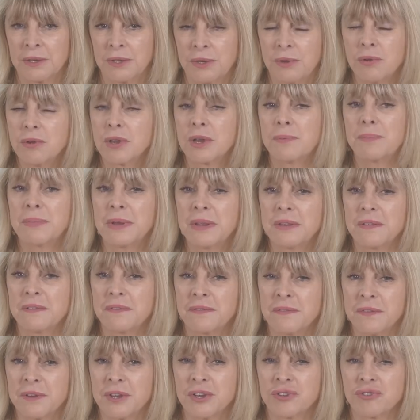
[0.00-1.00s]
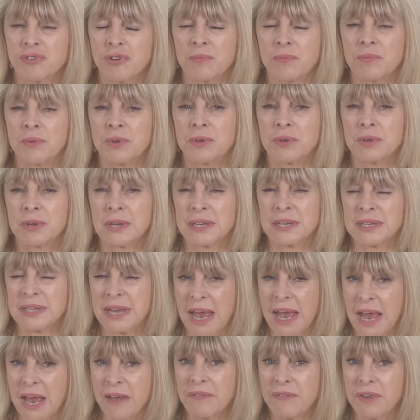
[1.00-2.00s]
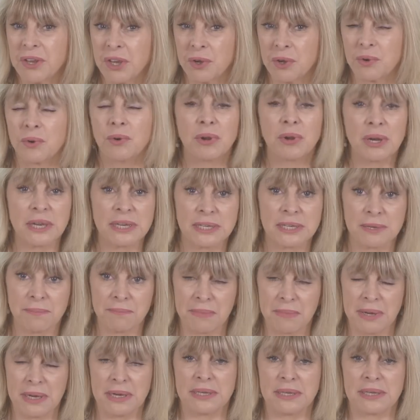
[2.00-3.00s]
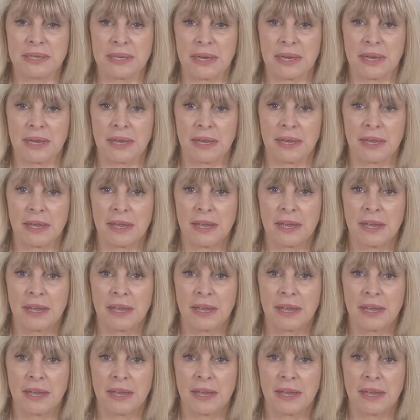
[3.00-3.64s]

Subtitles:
You can be the first group, because having it all is amazing,